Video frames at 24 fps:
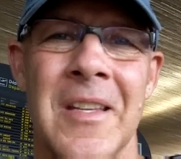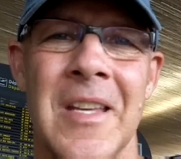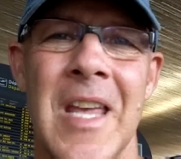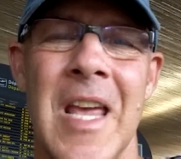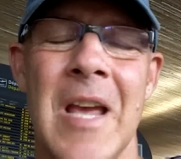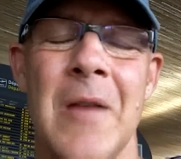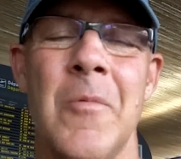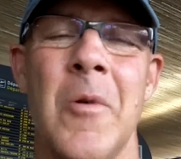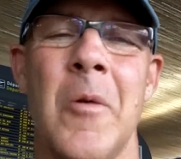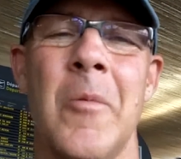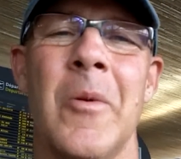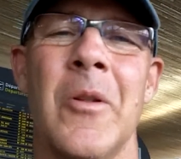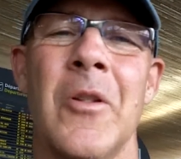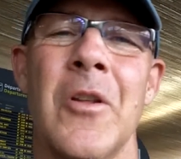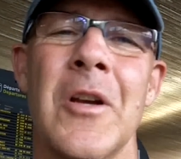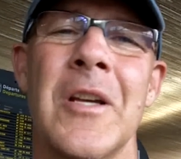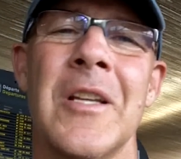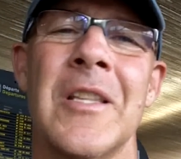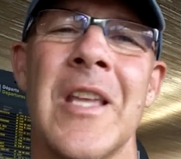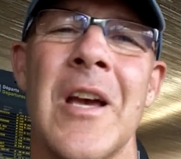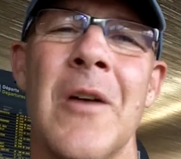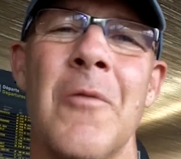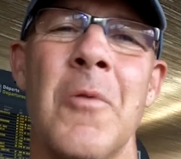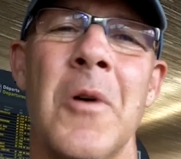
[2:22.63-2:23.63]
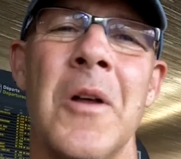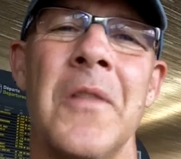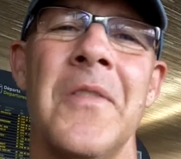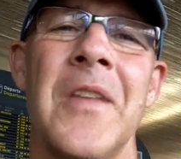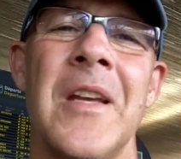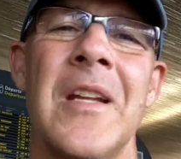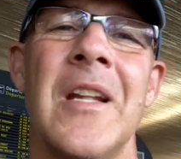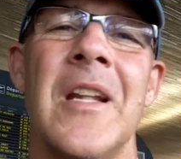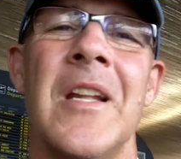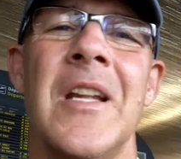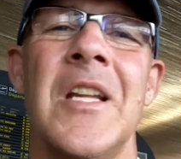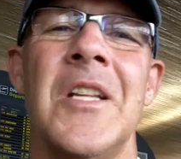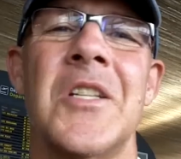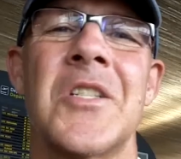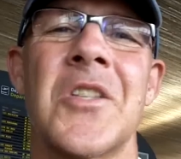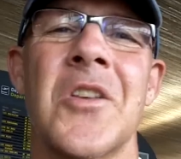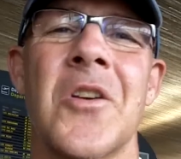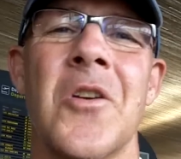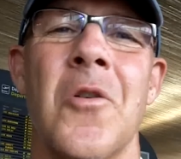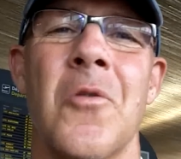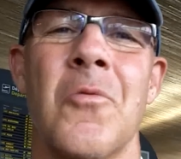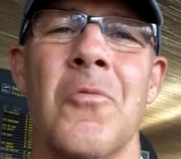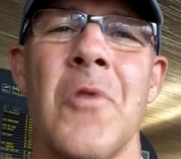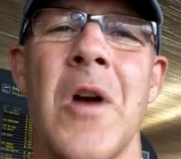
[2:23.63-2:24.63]
And when we look at that one thing that needs
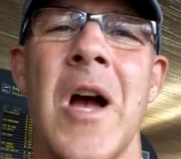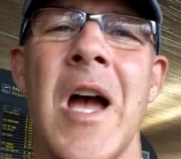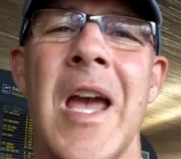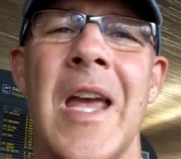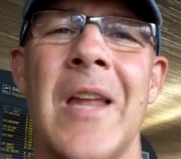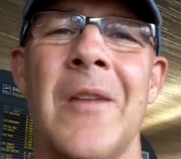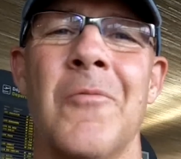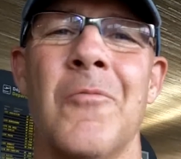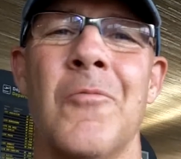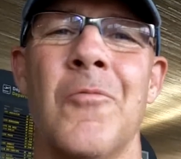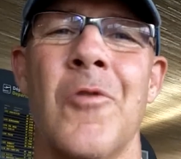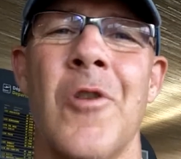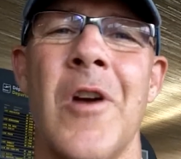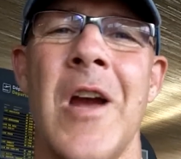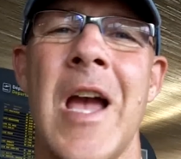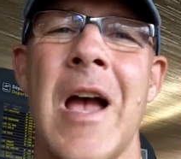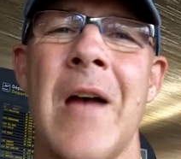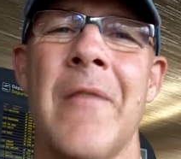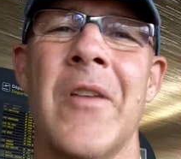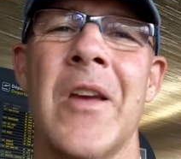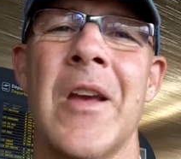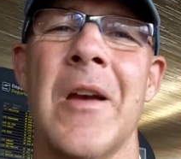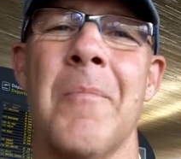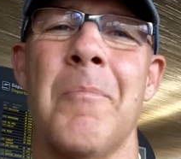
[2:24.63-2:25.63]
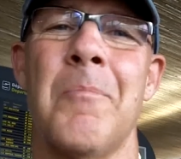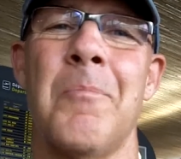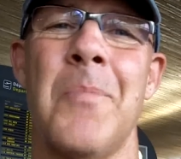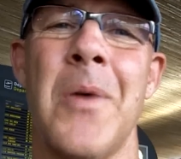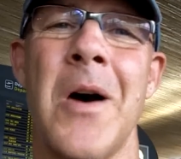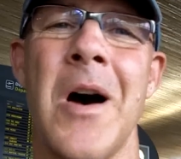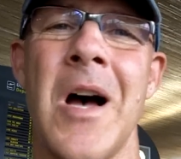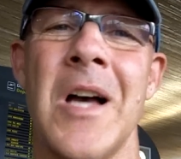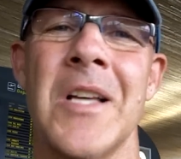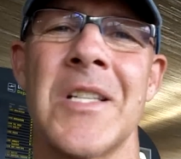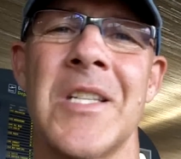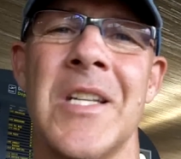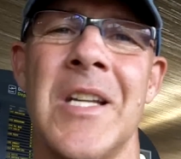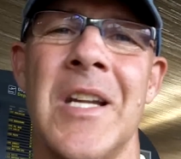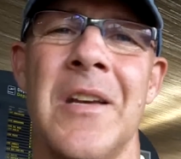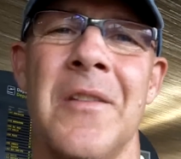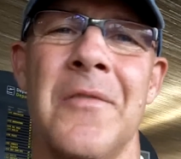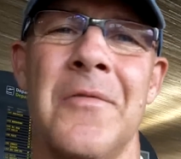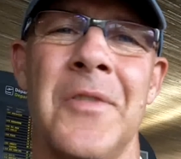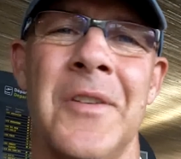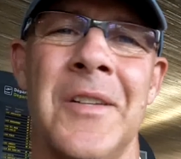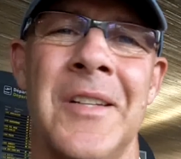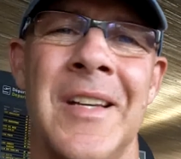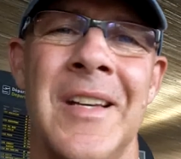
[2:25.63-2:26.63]
to go right, we're having a
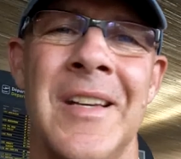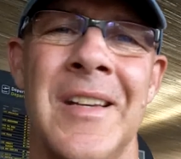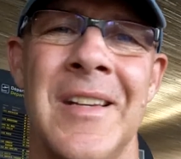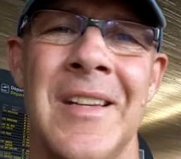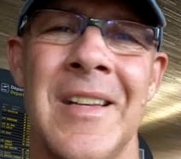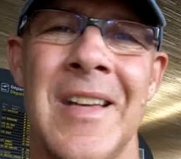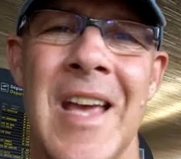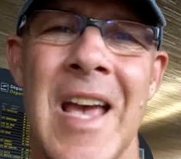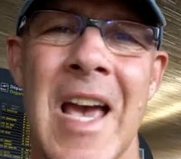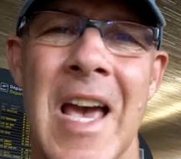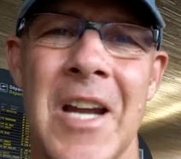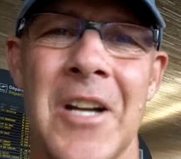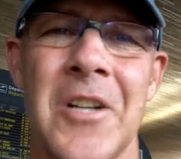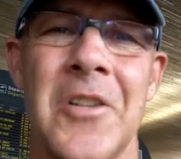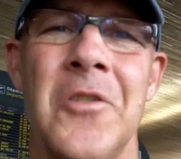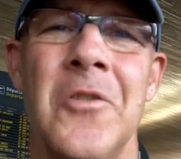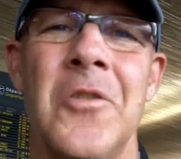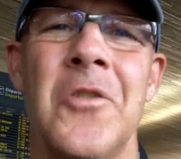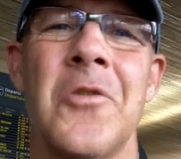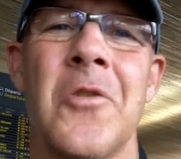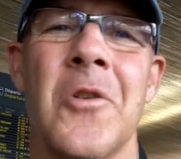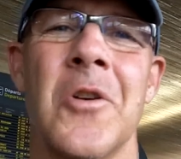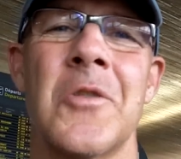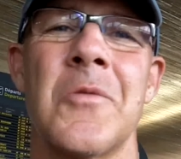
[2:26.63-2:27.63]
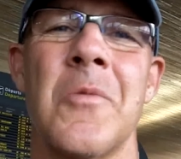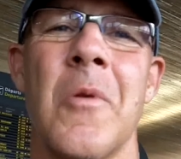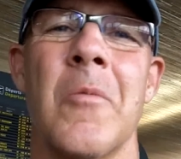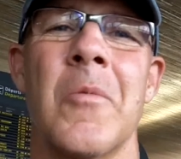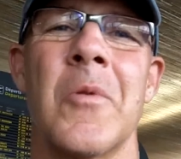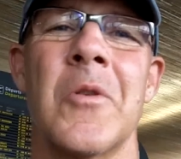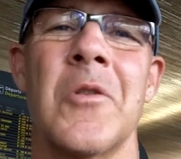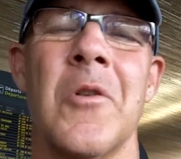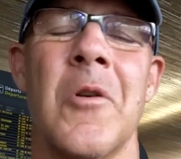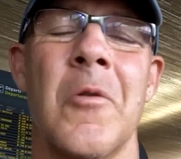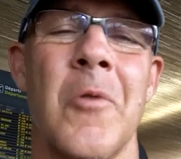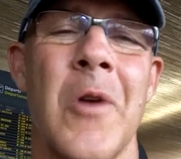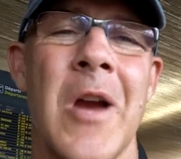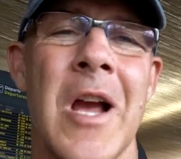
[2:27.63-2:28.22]
positive attitude towards what we're doing.